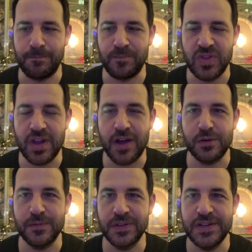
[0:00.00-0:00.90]
Not
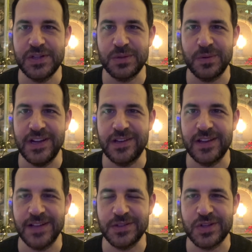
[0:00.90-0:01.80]
overly sweet,
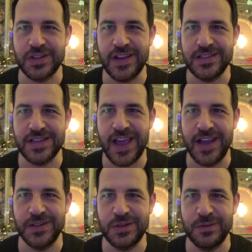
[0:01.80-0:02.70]
has a slight
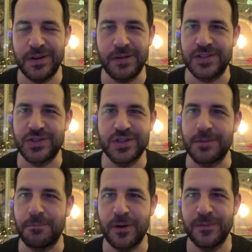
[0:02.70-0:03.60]
tang to it. It's just
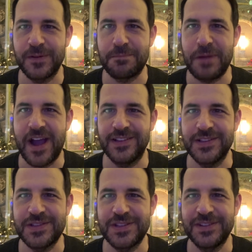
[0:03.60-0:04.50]
a perfect
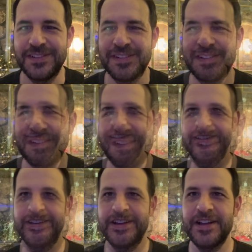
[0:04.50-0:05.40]
balance.
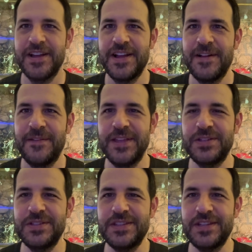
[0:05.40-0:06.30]

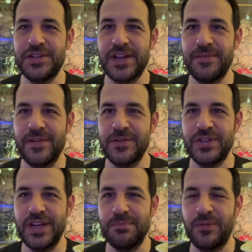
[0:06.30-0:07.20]
This is a dish I've never
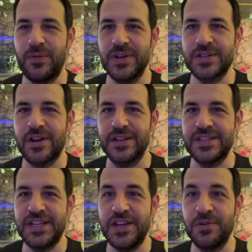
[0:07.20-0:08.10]
seen before. It's
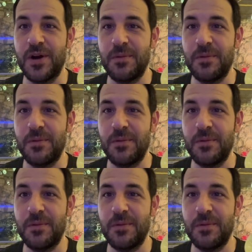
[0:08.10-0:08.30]
called tiro